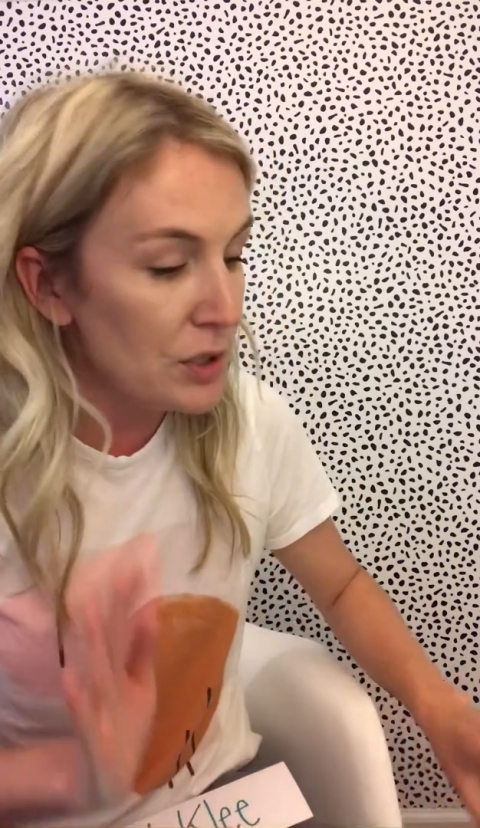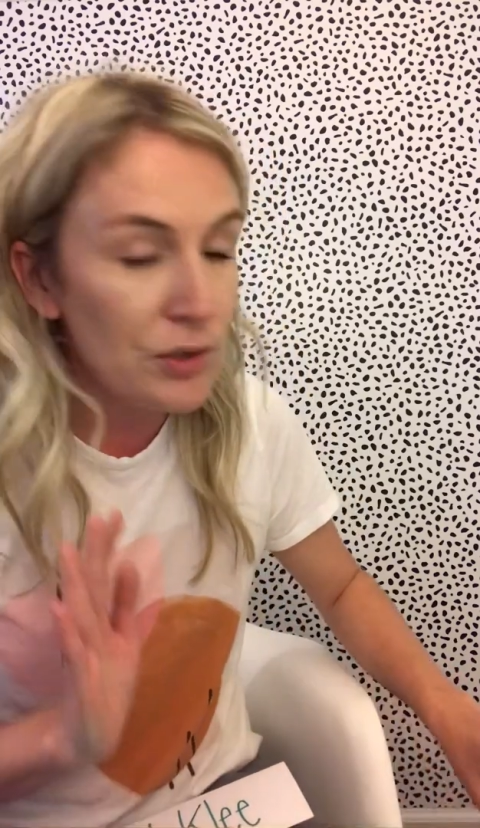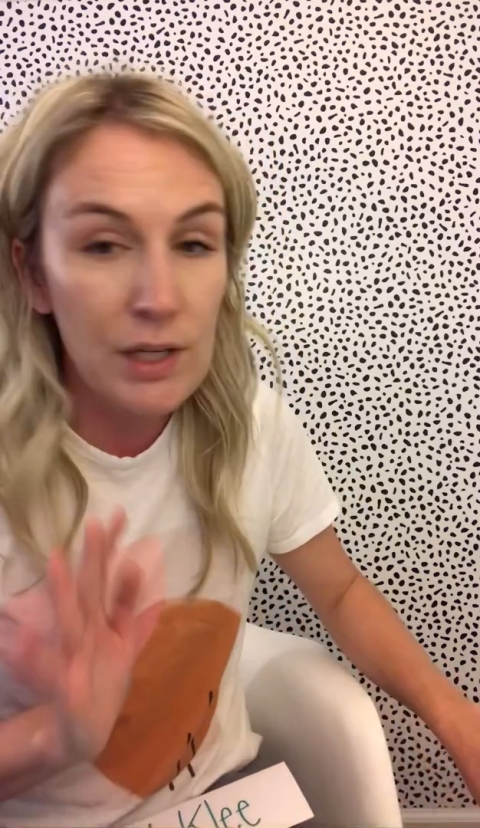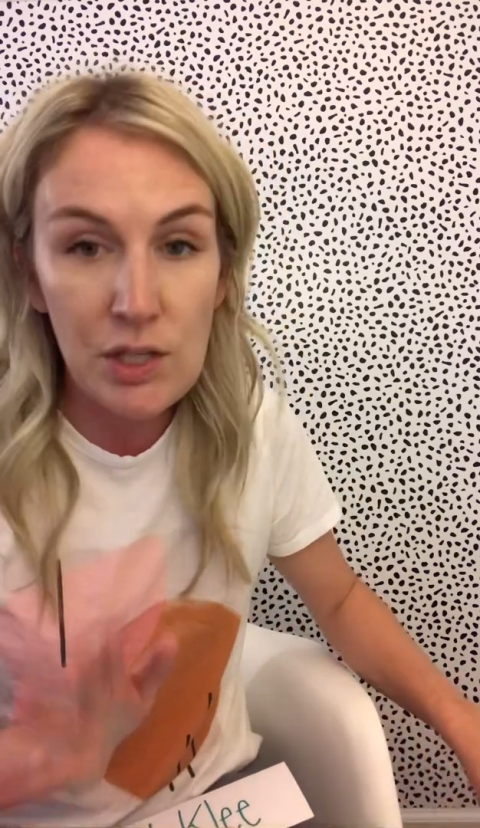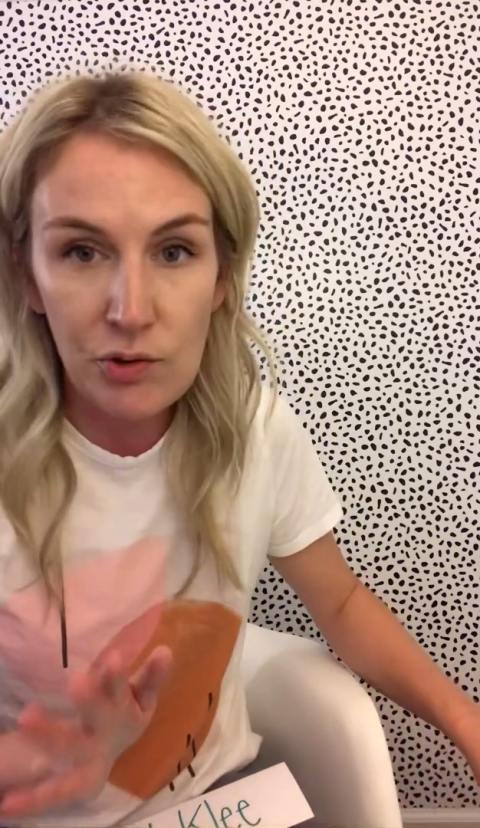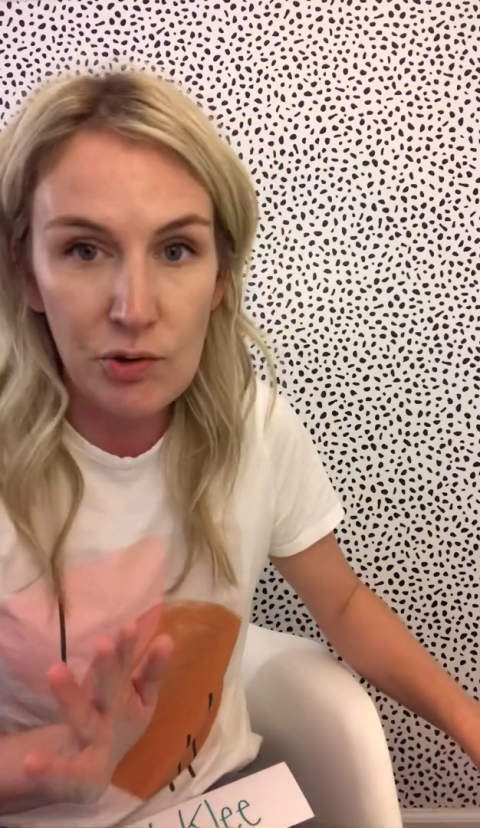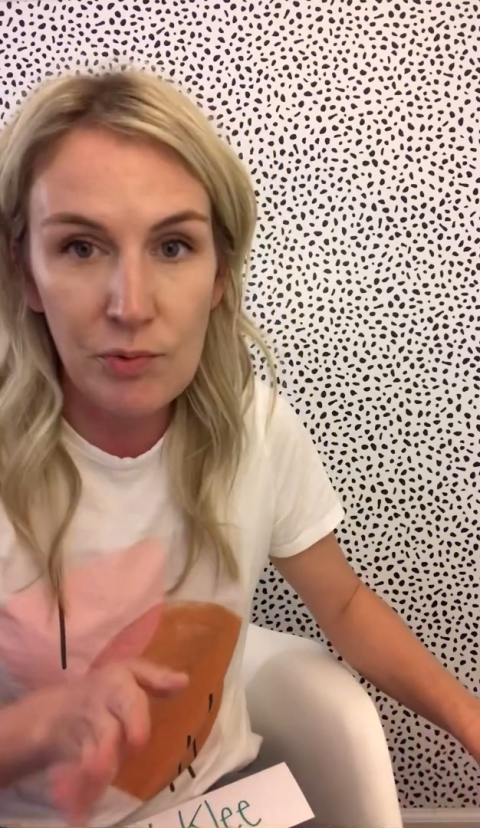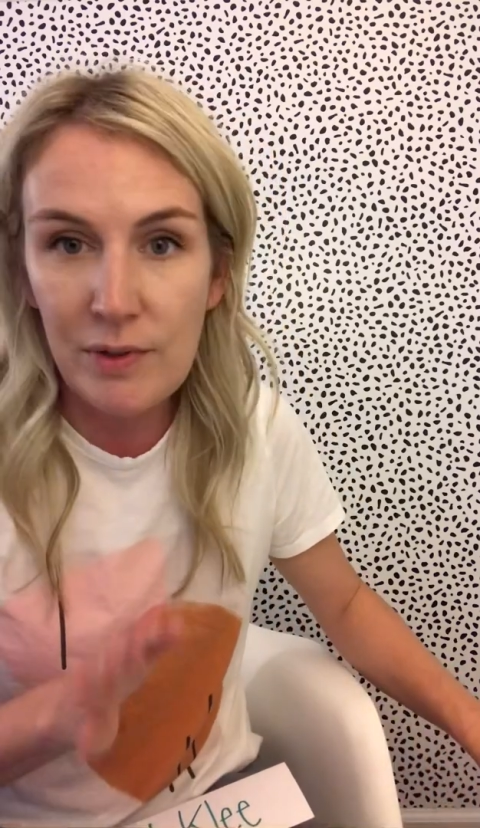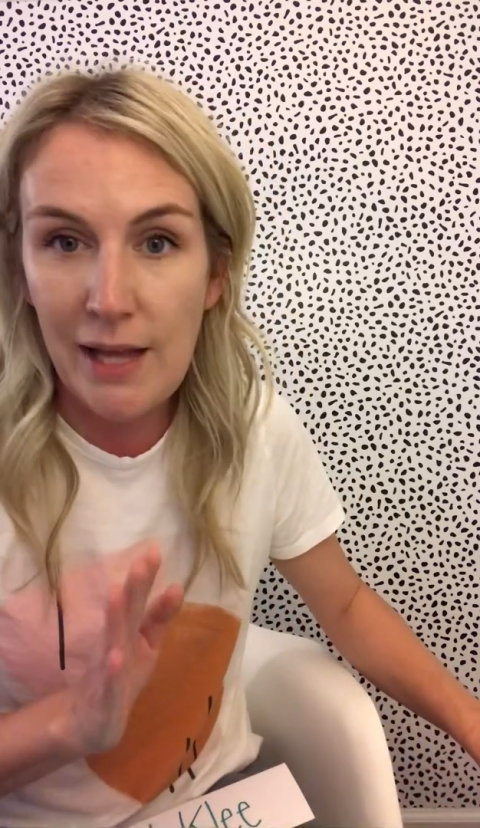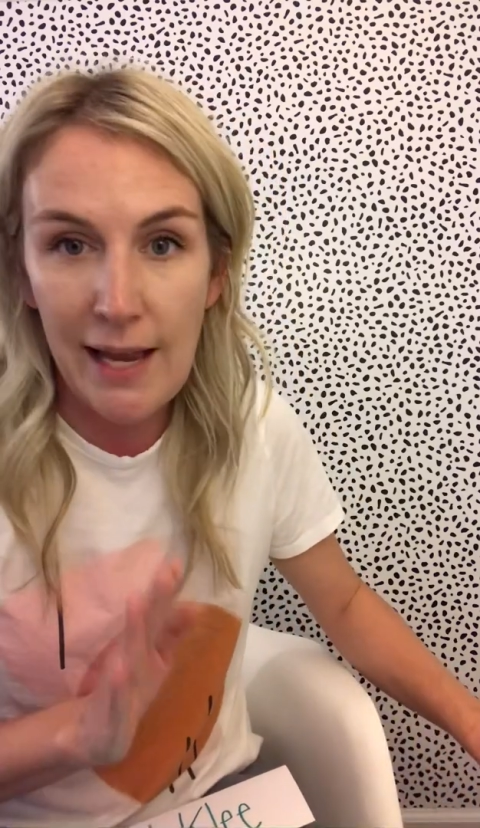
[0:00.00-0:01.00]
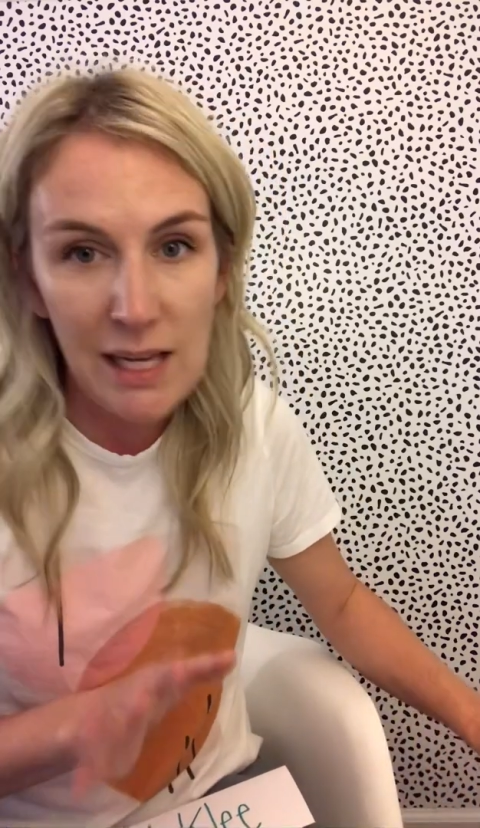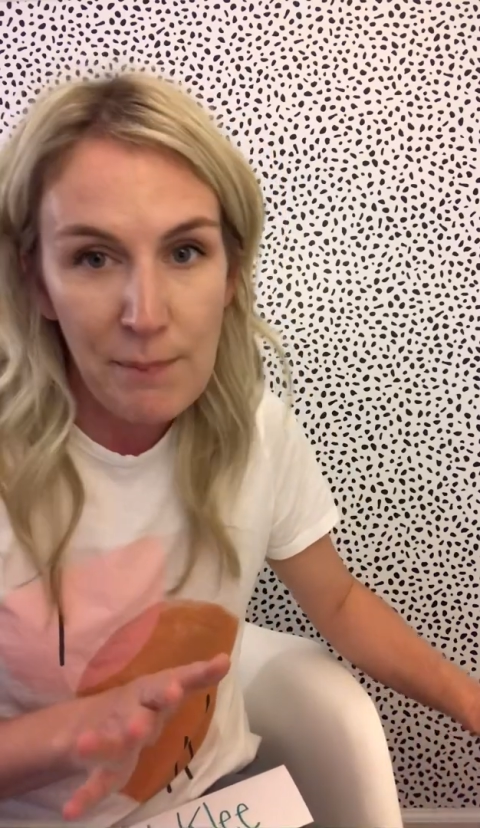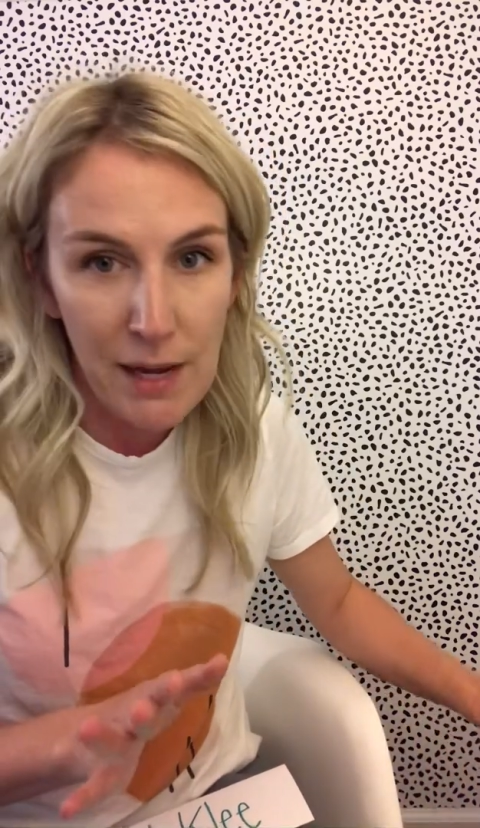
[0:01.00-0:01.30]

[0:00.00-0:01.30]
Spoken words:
But you can do it with any